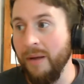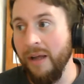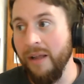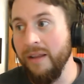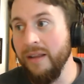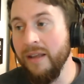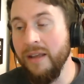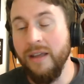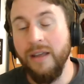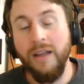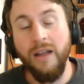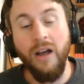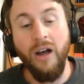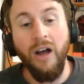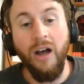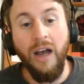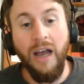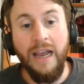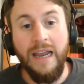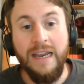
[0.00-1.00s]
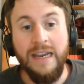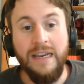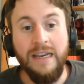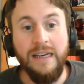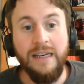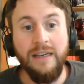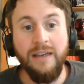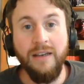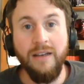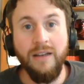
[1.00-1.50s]
but
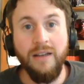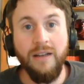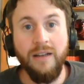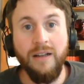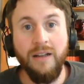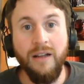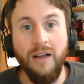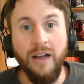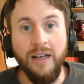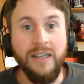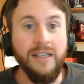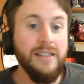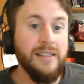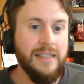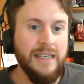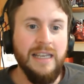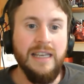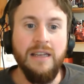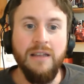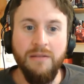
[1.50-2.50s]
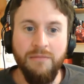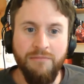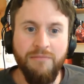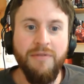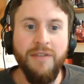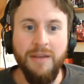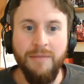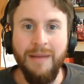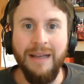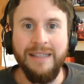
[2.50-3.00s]
I could see
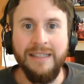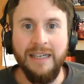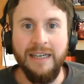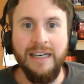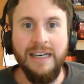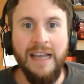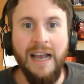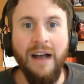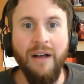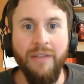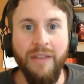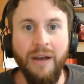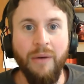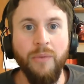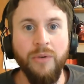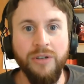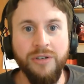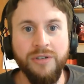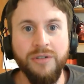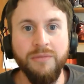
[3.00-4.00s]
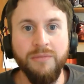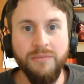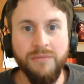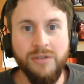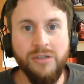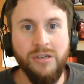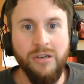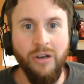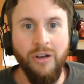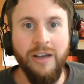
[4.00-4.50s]
thematically how that would
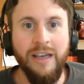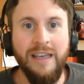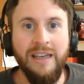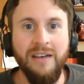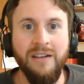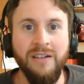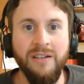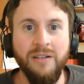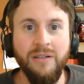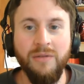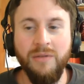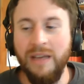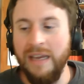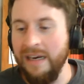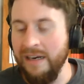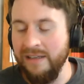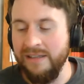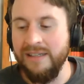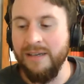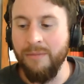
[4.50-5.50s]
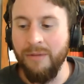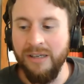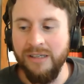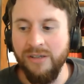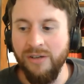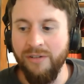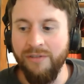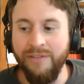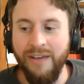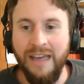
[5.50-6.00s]
slot in a similar
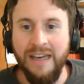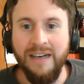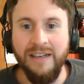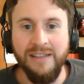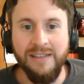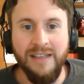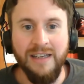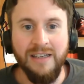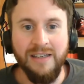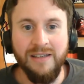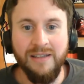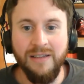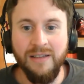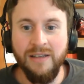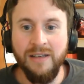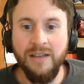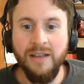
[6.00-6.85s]
sort of vein as this.